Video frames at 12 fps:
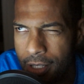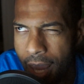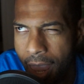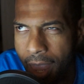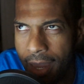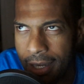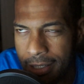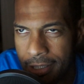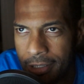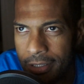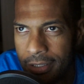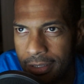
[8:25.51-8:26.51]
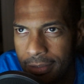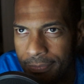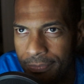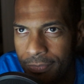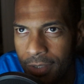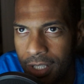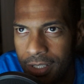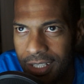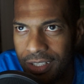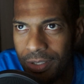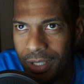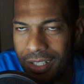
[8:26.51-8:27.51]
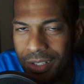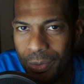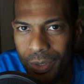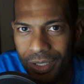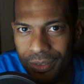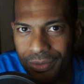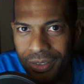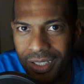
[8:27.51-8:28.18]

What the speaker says: Yeah, 8 years, since 2012.